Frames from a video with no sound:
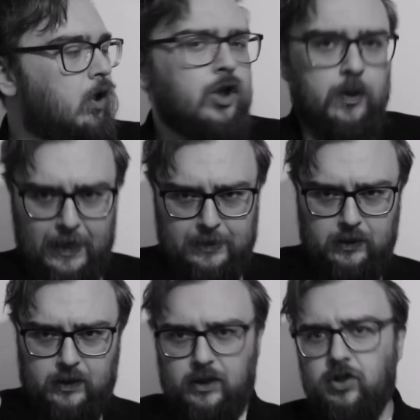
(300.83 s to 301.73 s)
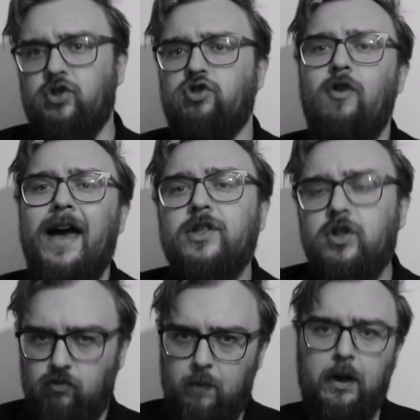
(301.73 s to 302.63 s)
So in essence, stress
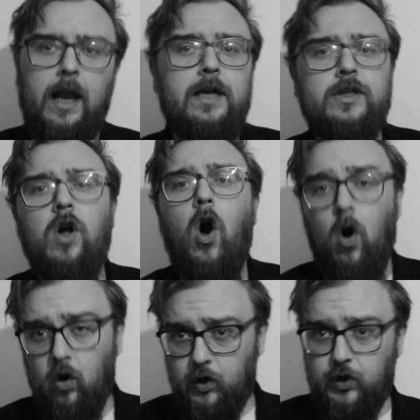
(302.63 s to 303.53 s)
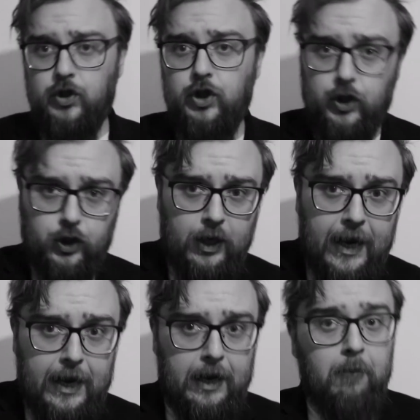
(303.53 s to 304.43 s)
replaced oxygen
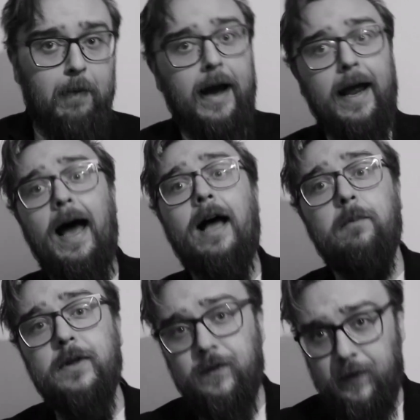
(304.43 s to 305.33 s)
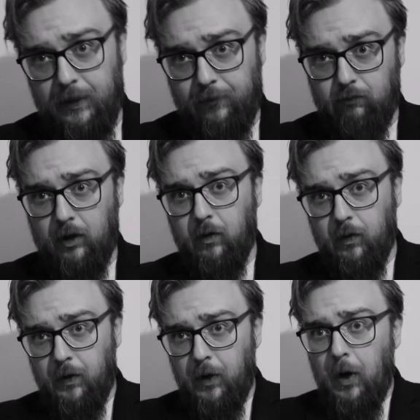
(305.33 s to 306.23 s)
in my atmosphere for a
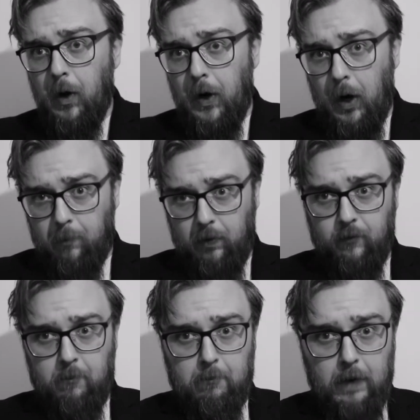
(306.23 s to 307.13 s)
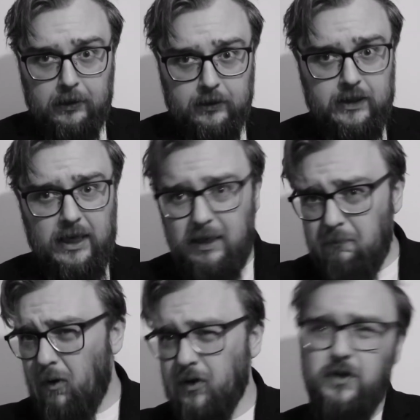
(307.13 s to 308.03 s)
good couple of months, and it
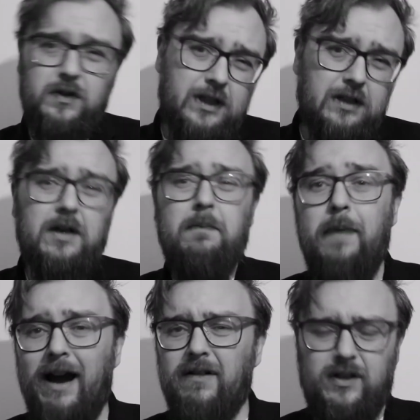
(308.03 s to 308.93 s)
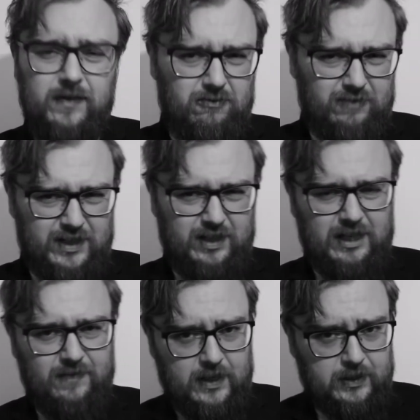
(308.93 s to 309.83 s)
wasn't until comparatively
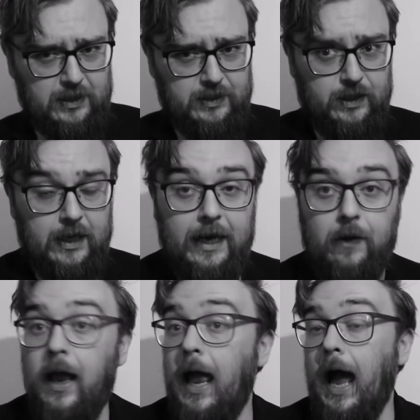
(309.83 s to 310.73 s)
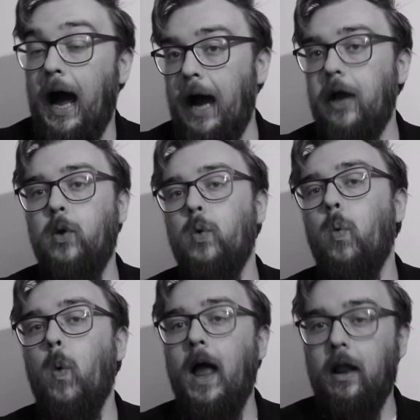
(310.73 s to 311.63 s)
recently that it started to die down. I do
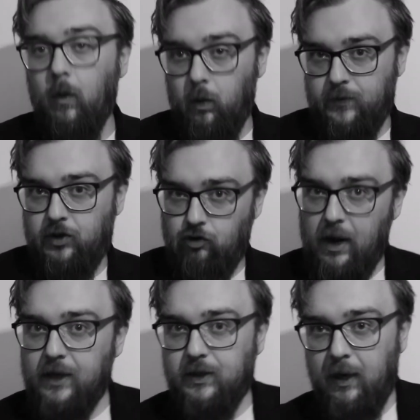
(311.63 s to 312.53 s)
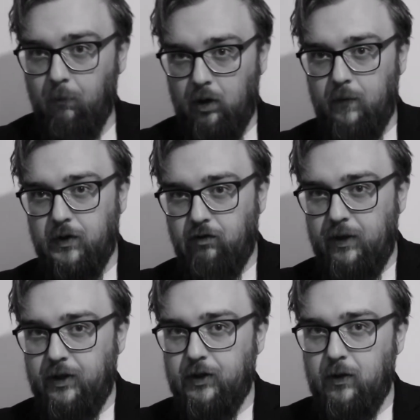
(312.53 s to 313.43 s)
well with stress. I'm one of those
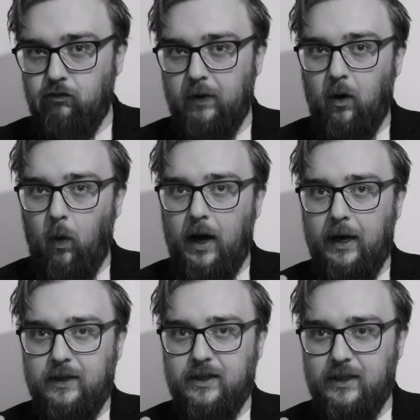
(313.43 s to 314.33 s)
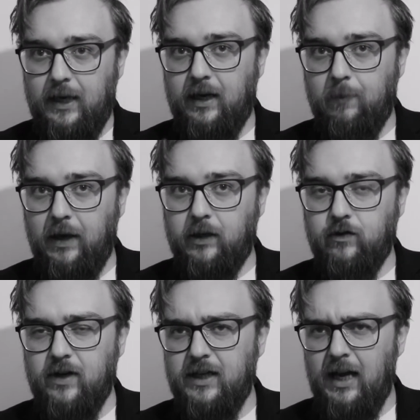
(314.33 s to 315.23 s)
creatures who requires a certain amount of
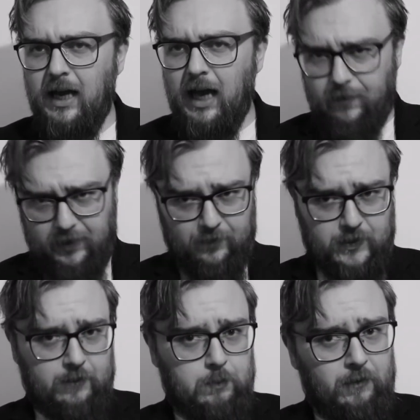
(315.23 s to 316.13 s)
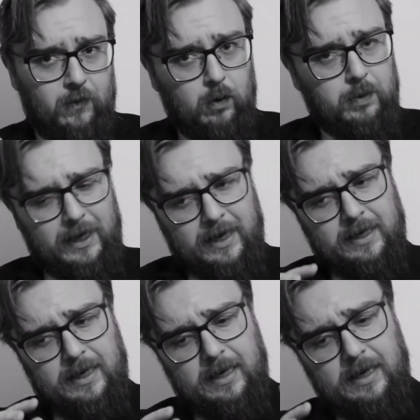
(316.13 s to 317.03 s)
stress. I think I've said this before, but like
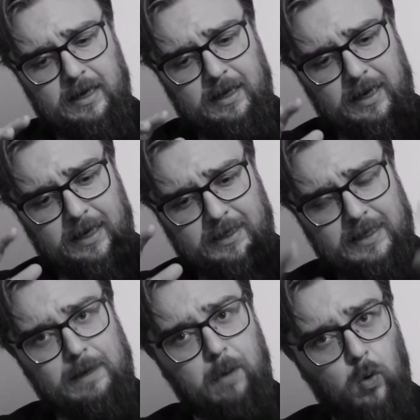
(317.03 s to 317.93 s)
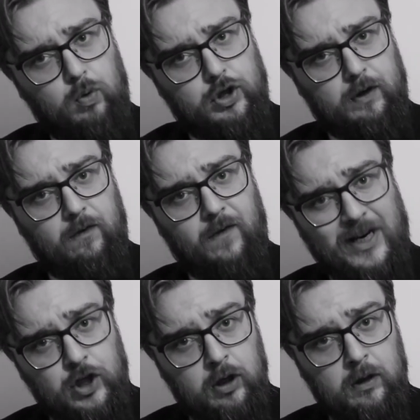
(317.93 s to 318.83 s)
a deep ocean
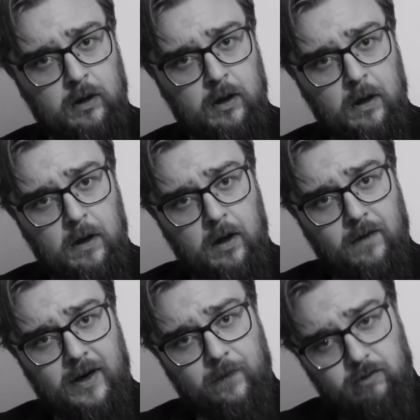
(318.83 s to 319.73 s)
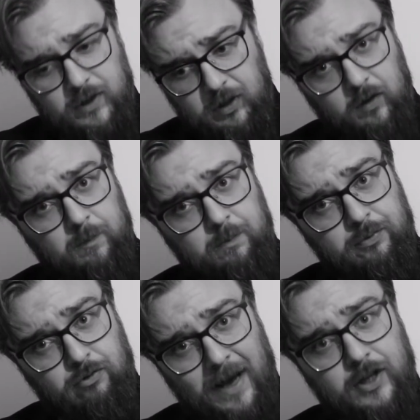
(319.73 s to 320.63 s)
fish, that if there isn't enough
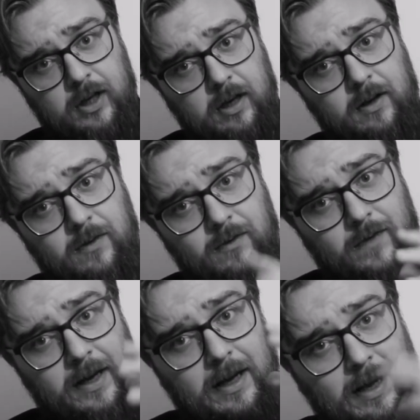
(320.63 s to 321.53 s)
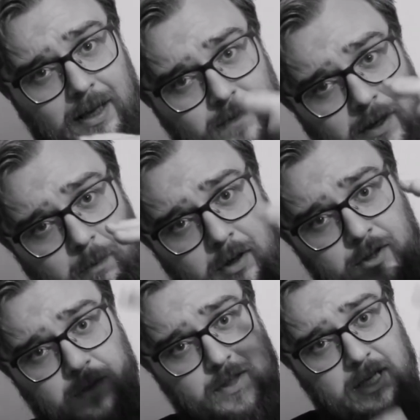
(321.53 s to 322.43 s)
pressure, as they come
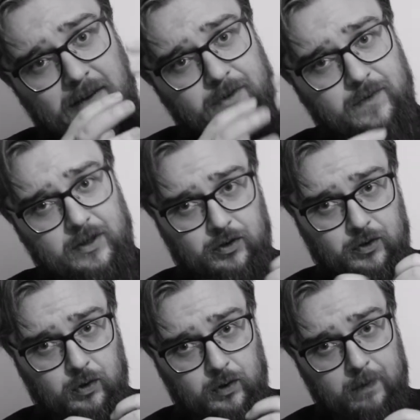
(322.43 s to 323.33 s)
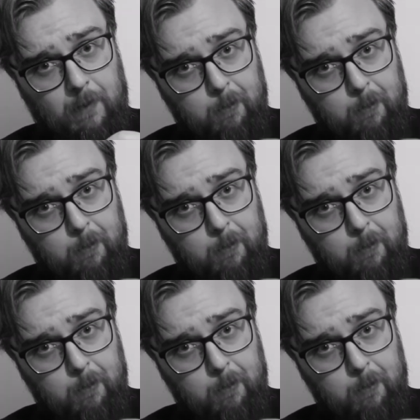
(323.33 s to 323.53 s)
close to the surface, they just sort of...